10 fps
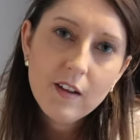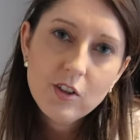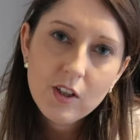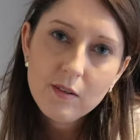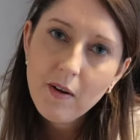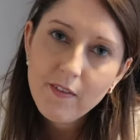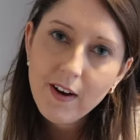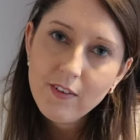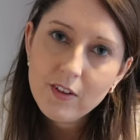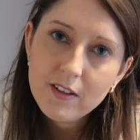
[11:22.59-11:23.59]
Choosing my
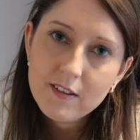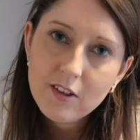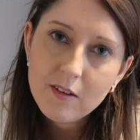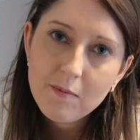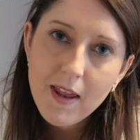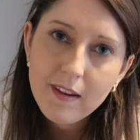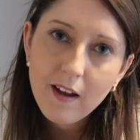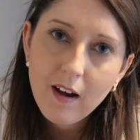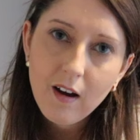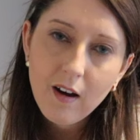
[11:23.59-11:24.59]
favourites has just meant
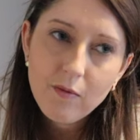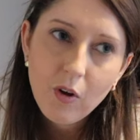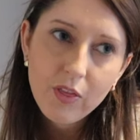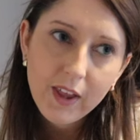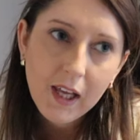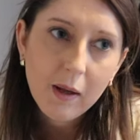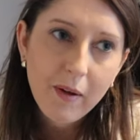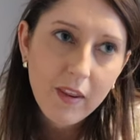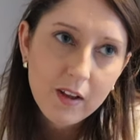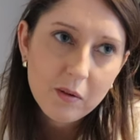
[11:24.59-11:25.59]
that I'm not thinking
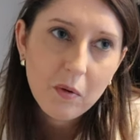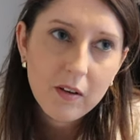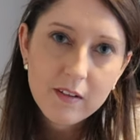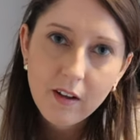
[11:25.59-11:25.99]
about those ones.